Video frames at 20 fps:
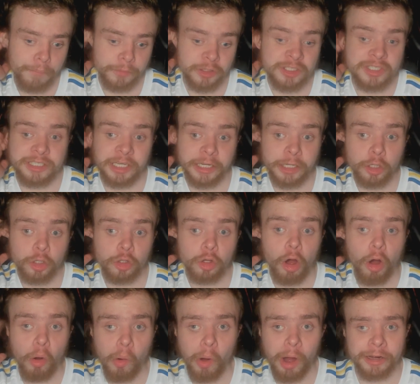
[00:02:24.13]
The second
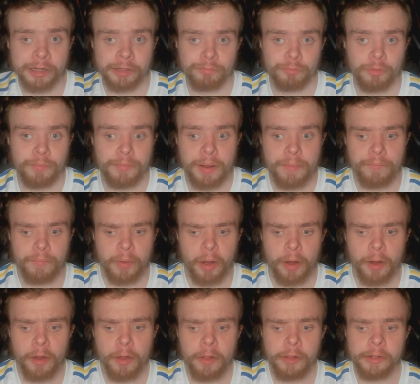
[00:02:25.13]
goal I can
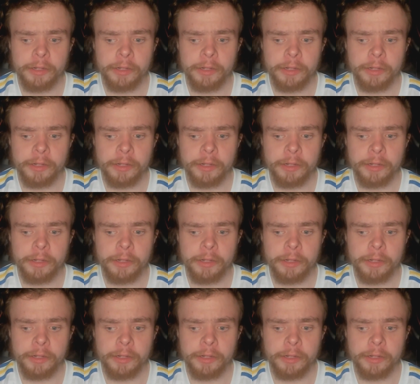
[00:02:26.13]
remember.